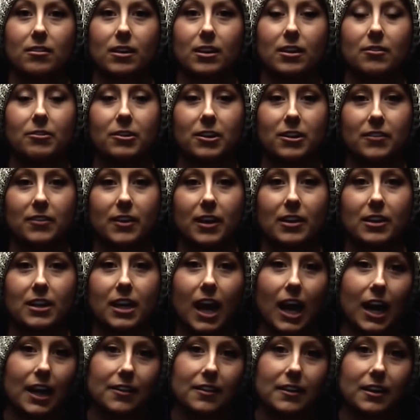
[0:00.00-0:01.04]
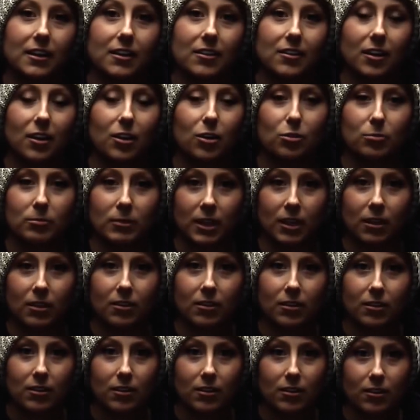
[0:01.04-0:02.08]
and wouldn't have had God there to help me
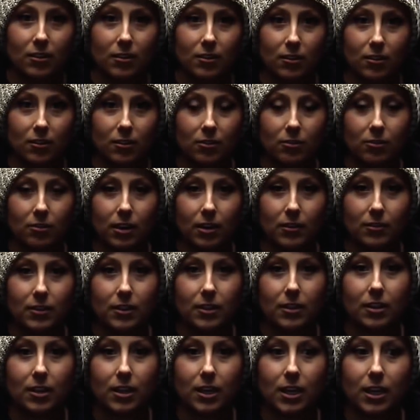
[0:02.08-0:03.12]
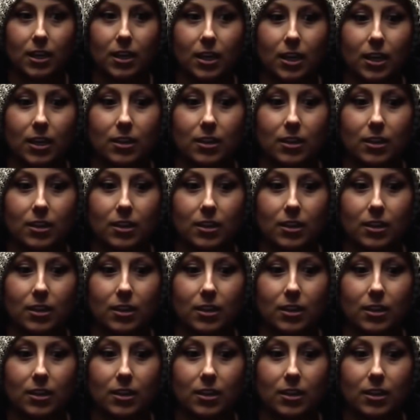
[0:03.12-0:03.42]
through everything.